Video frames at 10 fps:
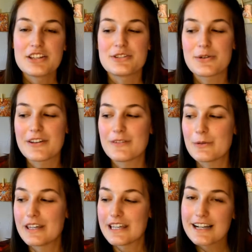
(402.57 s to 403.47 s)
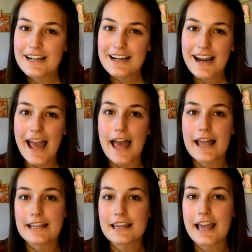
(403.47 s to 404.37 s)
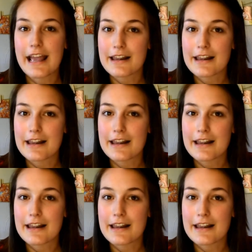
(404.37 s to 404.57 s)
So if you hear any